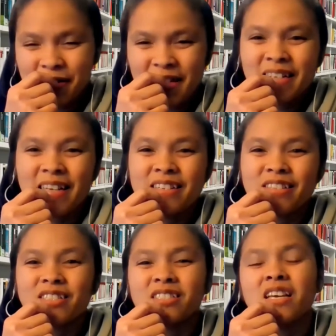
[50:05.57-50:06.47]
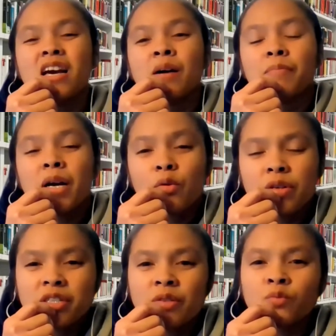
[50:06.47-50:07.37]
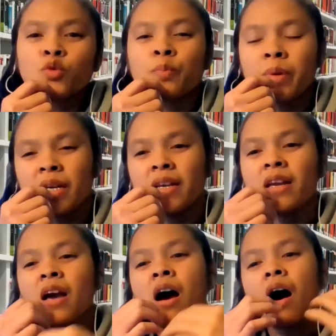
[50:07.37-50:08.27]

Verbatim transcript: presentation. My question would be,